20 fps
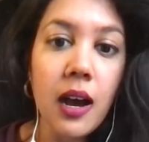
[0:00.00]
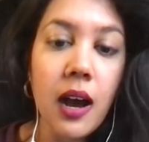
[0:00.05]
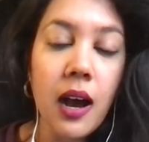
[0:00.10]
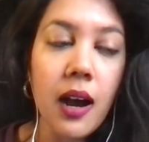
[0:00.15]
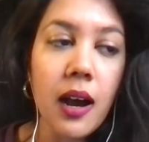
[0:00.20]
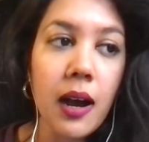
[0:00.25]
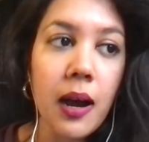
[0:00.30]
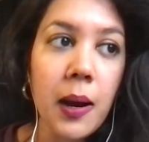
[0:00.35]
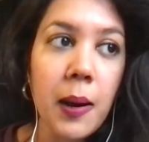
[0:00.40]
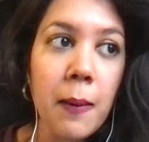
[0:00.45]

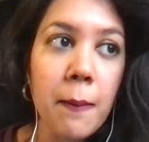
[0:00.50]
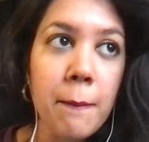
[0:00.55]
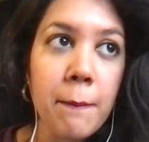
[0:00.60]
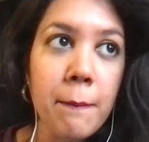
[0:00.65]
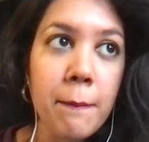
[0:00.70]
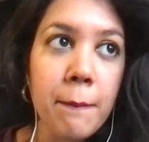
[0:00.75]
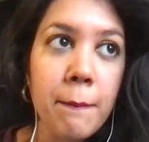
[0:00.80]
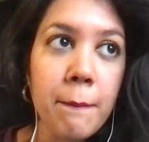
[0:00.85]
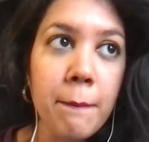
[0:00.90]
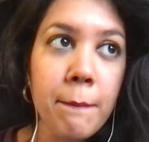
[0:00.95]

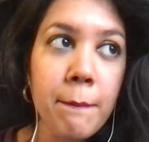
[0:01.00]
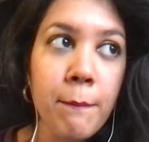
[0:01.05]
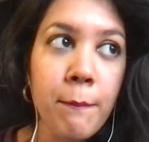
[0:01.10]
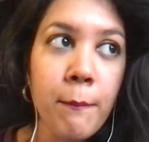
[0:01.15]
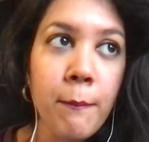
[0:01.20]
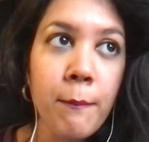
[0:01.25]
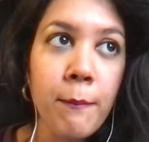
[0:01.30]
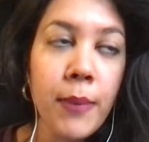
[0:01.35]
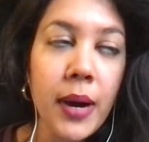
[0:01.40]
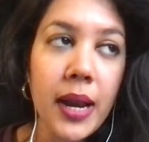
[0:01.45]

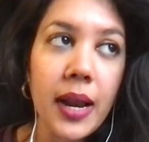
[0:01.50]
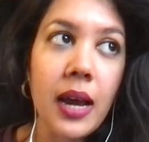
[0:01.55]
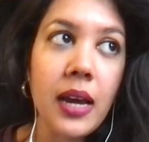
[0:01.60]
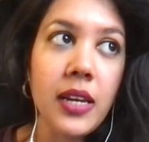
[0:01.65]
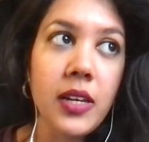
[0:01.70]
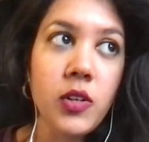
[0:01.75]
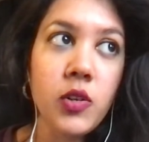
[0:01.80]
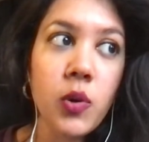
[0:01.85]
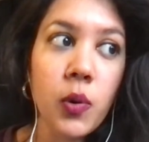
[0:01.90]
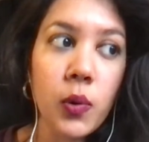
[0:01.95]
But
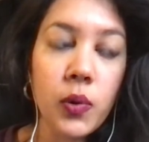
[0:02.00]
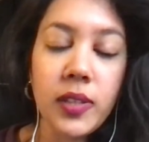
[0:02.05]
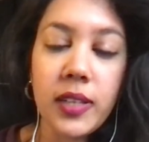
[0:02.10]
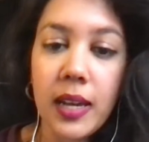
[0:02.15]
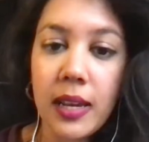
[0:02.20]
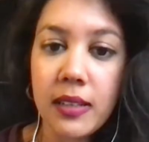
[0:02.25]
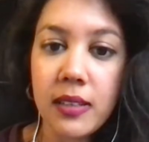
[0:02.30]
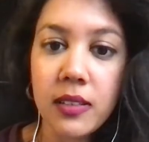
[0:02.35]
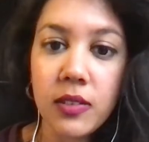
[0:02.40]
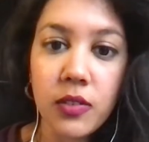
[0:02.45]
I know
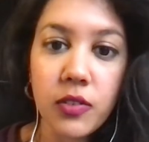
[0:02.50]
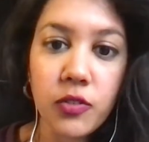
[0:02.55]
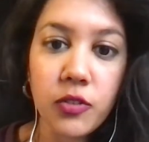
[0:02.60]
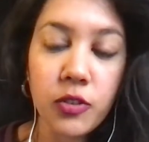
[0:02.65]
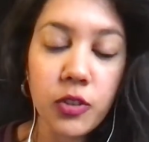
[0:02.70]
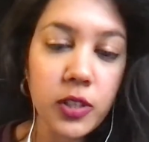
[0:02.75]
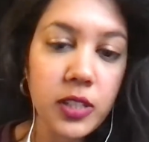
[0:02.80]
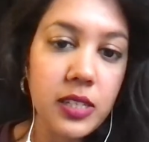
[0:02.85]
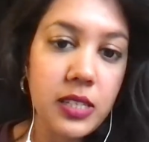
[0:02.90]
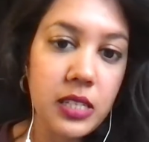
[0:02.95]
that
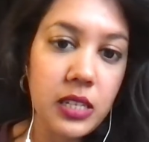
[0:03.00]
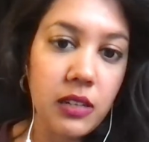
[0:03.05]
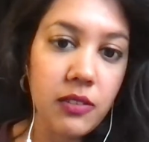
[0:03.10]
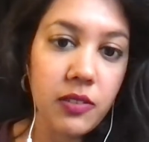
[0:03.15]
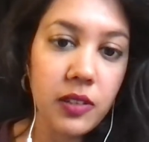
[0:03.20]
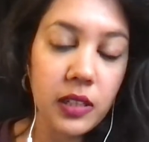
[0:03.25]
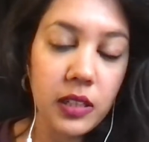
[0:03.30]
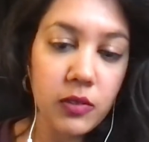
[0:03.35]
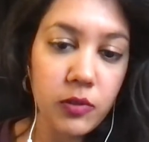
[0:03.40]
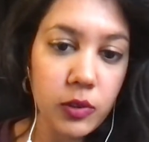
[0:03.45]
for the
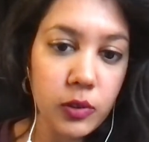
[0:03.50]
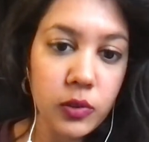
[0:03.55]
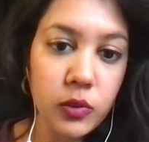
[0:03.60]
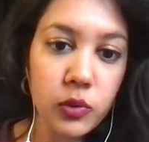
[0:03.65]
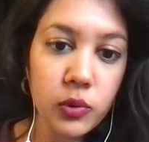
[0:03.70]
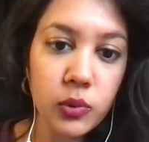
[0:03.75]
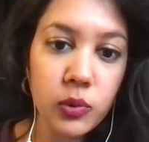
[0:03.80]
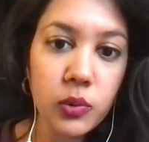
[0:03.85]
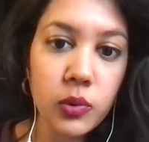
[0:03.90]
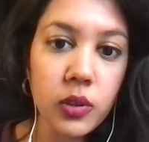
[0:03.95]
CFA Level
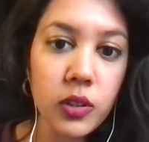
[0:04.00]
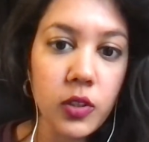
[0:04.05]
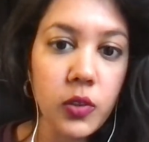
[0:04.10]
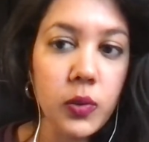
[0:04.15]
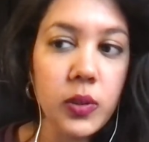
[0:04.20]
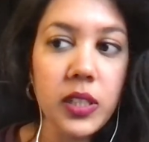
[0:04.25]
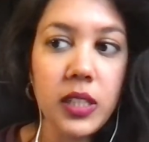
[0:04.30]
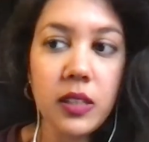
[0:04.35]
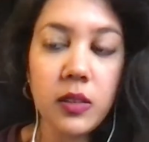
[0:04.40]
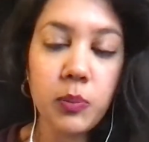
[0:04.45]
2, you
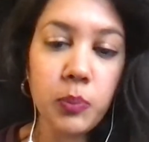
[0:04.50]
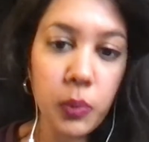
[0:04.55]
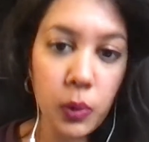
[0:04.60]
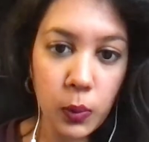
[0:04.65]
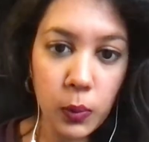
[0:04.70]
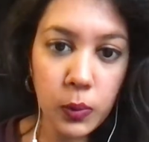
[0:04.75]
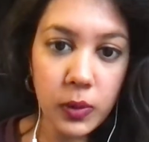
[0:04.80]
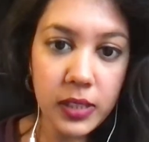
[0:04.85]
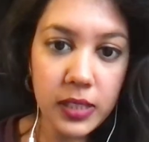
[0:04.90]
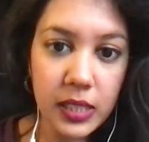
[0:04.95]
need
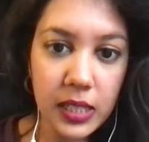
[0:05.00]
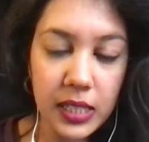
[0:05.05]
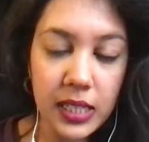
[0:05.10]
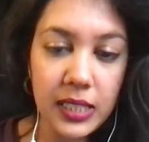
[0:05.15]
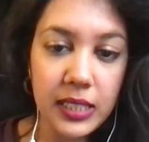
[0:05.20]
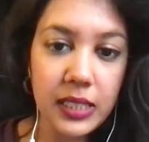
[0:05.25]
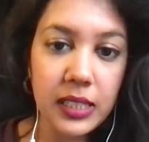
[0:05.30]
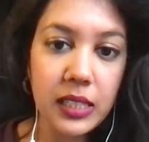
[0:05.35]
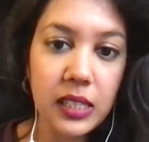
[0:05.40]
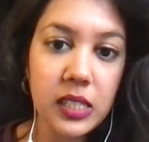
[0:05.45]
both. And I
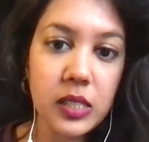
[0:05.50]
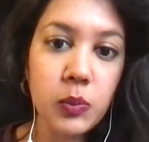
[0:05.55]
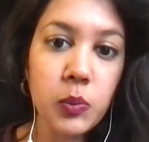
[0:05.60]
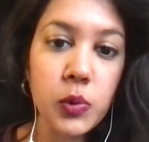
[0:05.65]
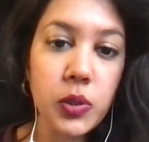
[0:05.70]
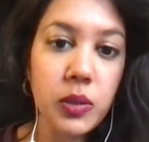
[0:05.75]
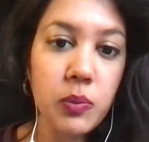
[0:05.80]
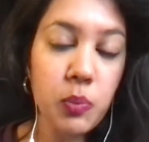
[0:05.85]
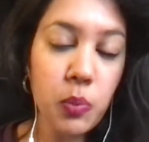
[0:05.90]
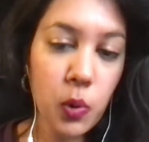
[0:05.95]
think it's
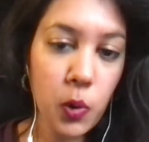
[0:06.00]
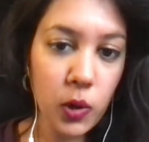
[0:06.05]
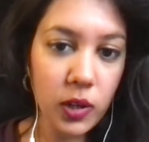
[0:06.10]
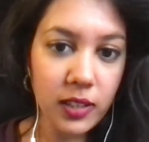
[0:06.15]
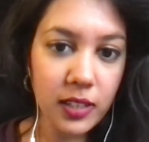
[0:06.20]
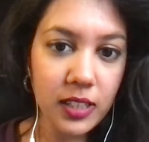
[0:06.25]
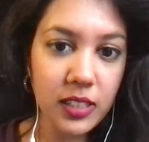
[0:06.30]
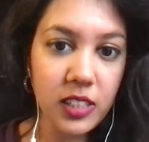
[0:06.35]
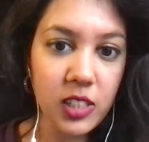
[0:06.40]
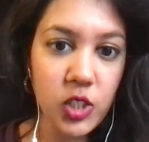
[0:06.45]
more
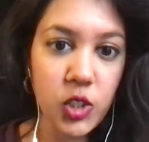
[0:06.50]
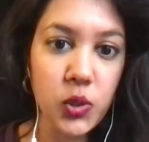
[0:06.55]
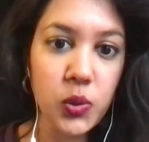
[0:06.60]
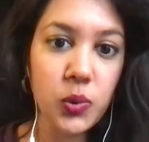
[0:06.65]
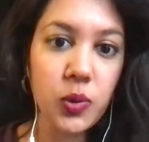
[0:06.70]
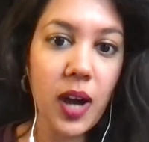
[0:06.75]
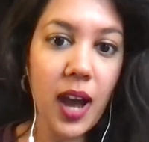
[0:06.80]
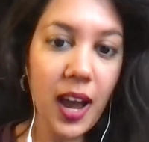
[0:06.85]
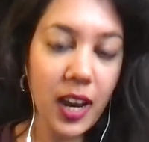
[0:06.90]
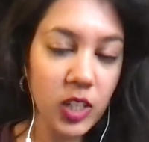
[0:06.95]
important that
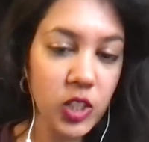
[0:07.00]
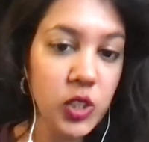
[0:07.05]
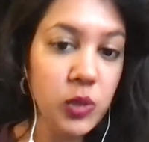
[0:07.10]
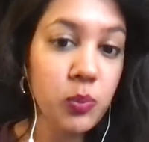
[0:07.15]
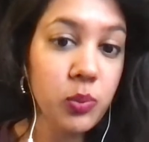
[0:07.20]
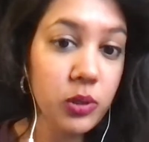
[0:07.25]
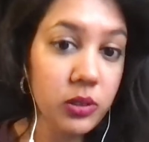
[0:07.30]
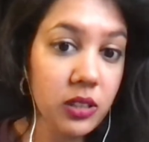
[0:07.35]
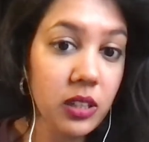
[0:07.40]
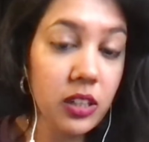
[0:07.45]
you actually
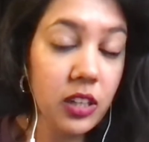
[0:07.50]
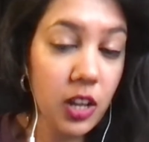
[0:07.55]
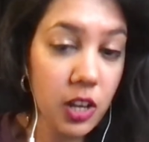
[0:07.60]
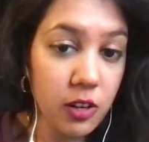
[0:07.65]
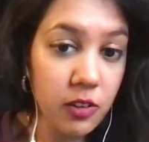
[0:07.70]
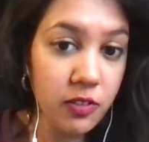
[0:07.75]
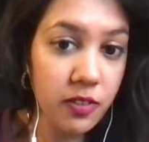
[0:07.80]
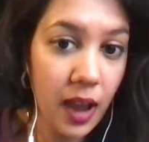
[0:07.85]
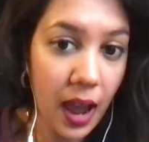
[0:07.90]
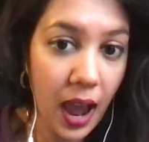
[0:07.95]
put a lot
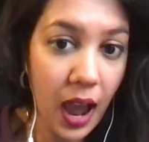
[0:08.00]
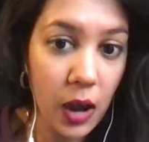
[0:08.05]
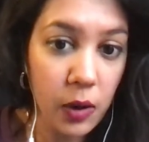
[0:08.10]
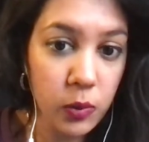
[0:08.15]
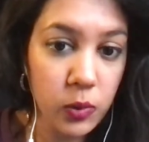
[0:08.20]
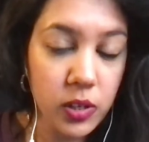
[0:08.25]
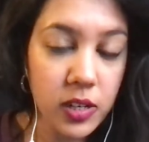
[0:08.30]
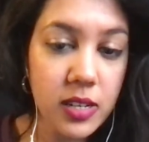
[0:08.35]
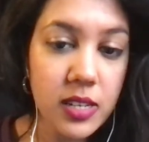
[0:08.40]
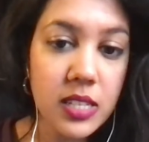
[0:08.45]
of
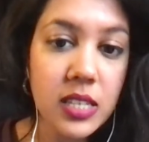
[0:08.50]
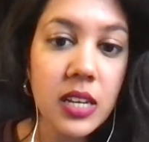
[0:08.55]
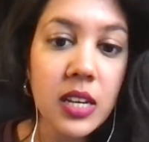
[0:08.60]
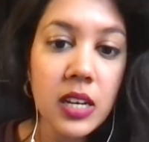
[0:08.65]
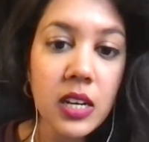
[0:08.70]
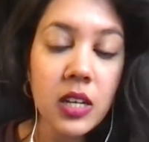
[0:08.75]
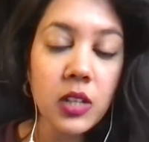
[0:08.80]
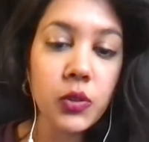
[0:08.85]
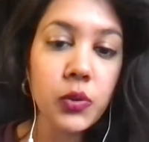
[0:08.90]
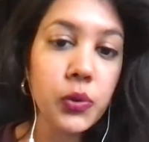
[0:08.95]
hours
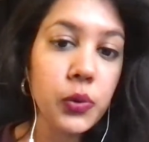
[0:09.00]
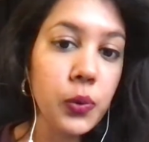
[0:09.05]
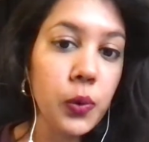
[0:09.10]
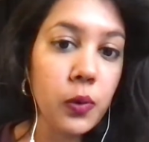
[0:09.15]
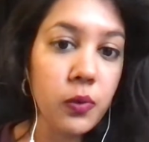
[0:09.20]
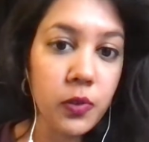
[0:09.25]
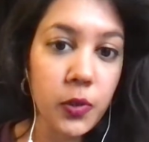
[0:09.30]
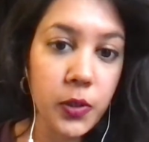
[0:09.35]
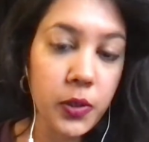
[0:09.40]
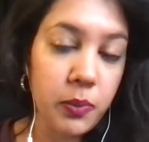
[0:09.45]
to go
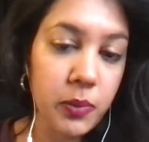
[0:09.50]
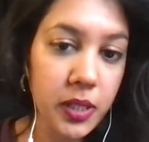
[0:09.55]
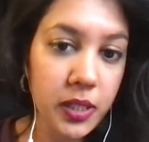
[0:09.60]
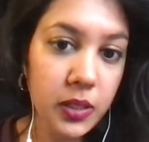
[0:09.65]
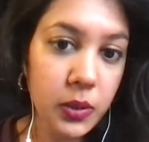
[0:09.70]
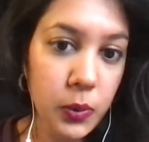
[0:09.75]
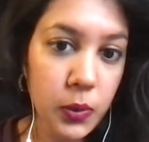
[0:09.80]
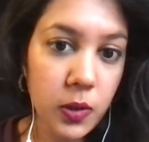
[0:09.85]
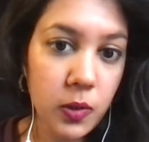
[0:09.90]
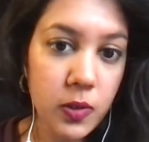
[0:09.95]
over the
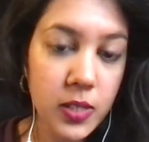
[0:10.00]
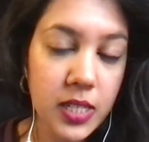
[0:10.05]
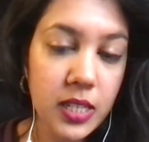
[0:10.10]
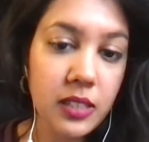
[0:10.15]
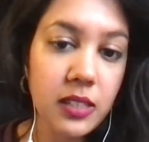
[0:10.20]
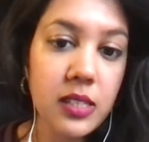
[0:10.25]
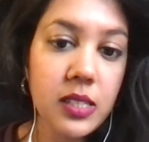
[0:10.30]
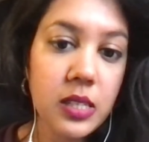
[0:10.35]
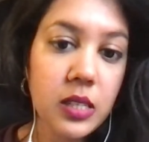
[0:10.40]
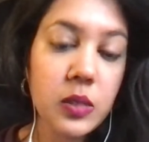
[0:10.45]
materials.
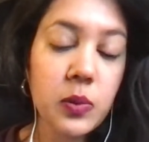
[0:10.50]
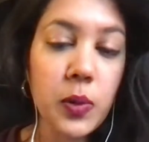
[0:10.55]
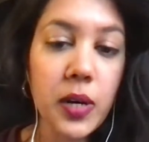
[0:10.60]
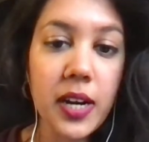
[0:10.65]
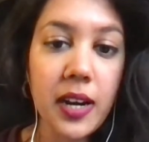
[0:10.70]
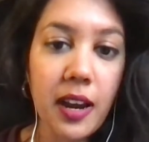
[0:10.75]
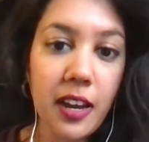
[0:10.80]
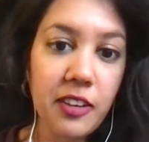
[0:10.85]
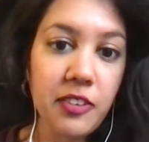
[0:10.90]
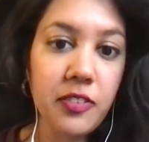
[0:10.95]
And this is
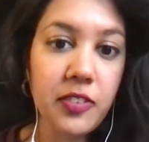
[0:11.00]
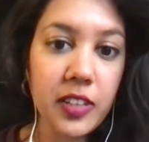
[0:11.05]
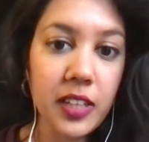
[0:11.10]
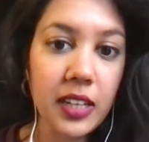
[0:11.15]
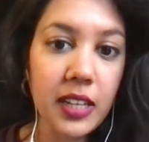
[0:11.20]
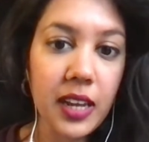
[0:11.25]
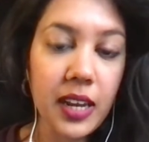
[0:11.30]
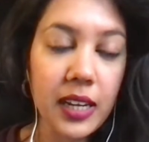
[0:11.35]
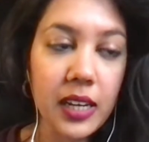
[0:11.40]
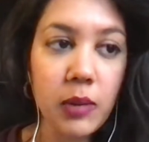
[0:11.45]
where I feel
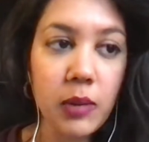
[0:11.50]
like